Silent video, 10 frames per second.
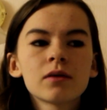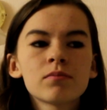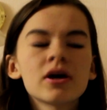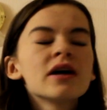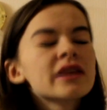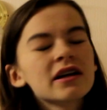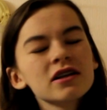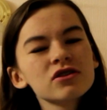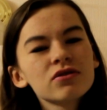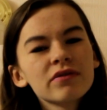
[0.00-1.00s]
But then I
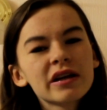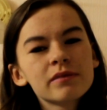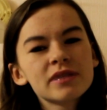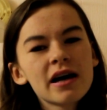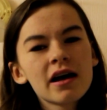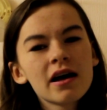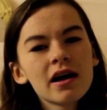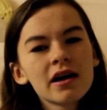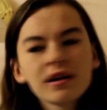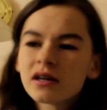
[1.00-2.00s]
just got really upset
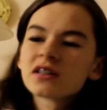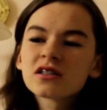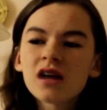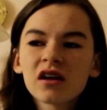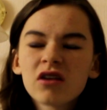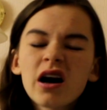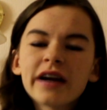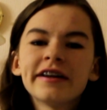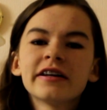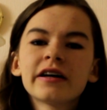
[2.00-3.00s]
and I just started
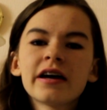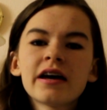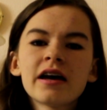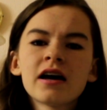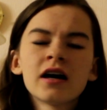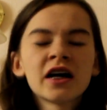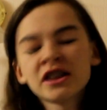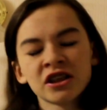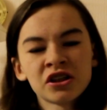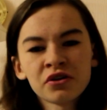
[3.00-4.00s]
crying. I
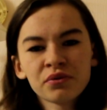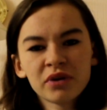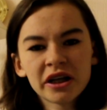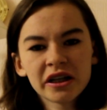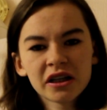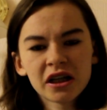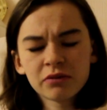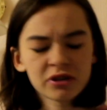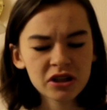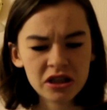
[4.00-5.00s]
just don't know why. I
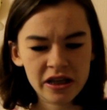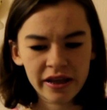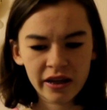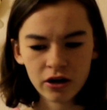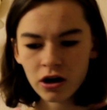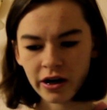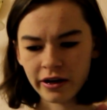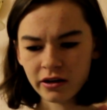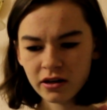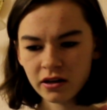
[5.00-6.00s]
was just sitting there crying
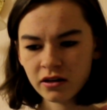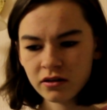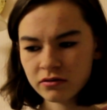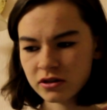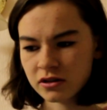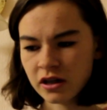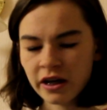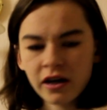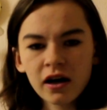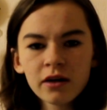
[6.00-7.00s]
and then I was just
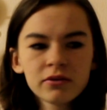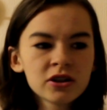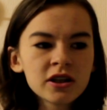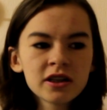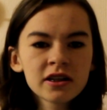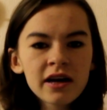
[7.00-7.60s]
like, I wish I didn't